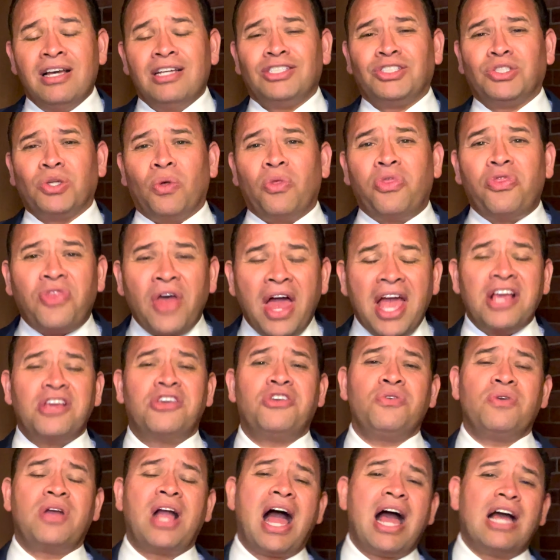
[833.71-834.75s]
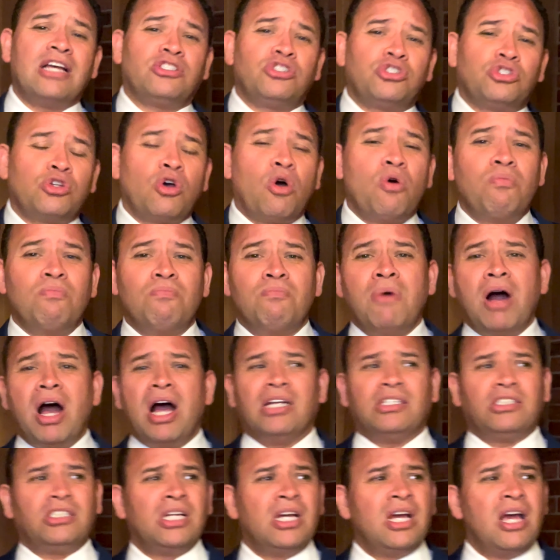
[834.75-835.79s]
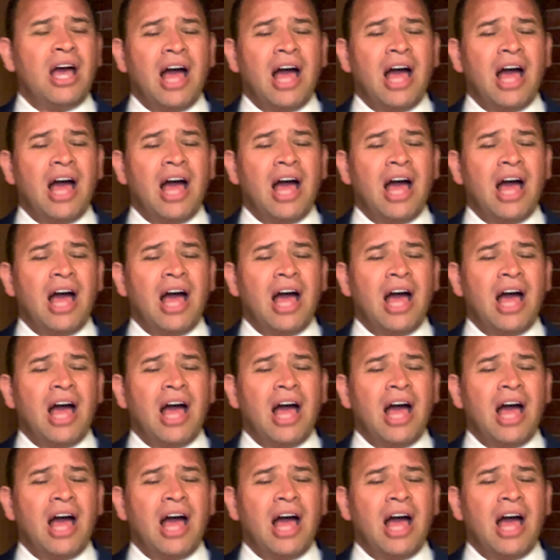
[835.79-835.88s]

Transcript: So thank you guys so much.